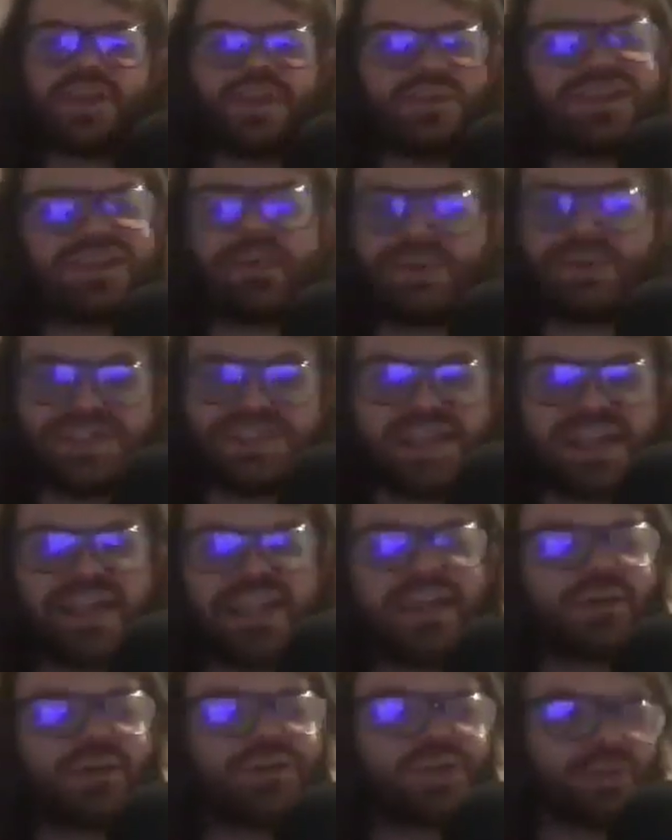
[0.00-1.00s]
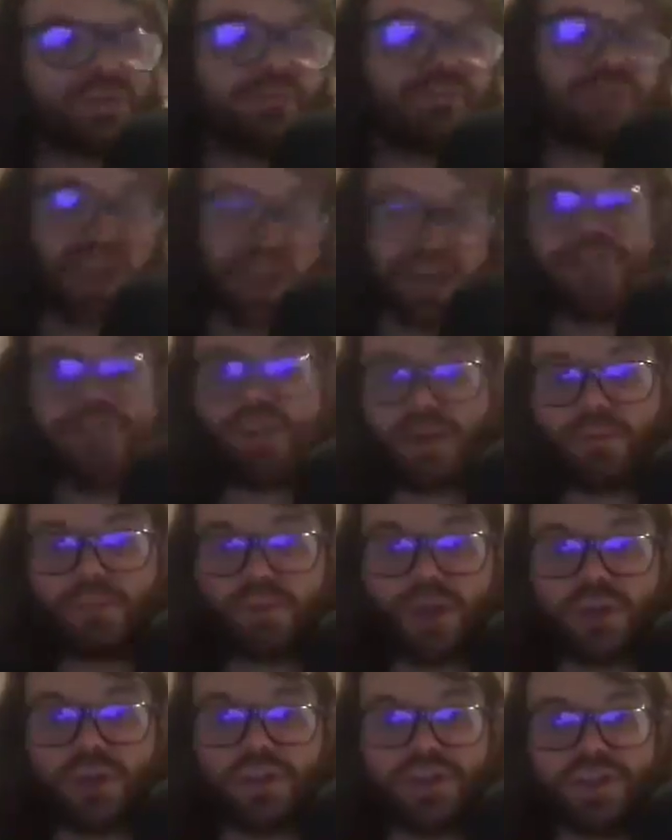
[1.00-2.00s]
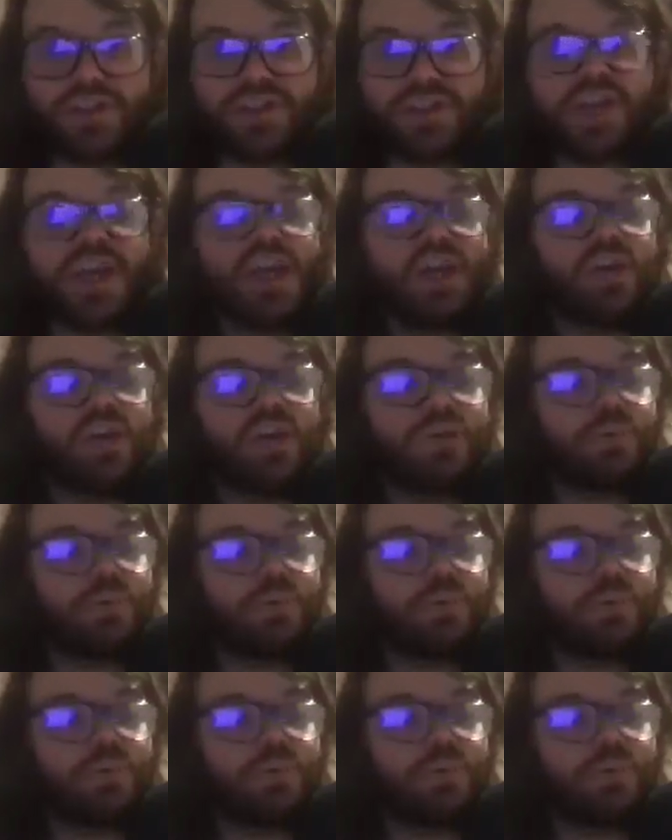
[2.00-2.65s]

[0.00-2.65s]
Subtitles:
Sam Costello's and Tom Rogers, who have